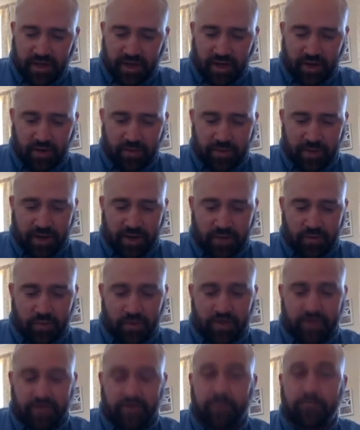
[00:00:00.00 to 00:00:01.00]
How about
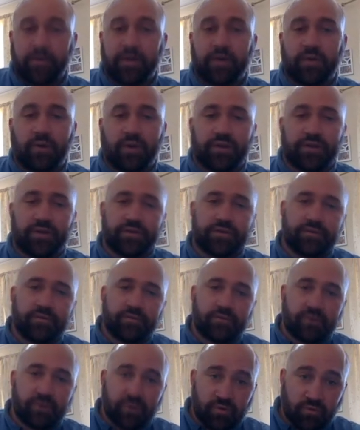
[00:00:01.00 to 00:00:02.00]
one of the big ones?
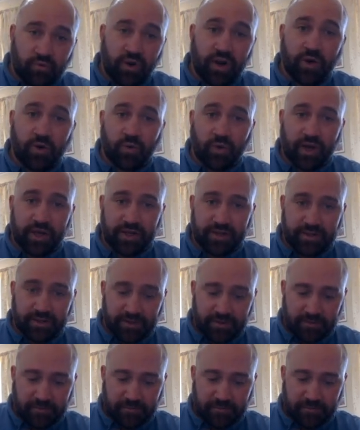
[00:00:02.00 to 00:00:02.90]
Railways.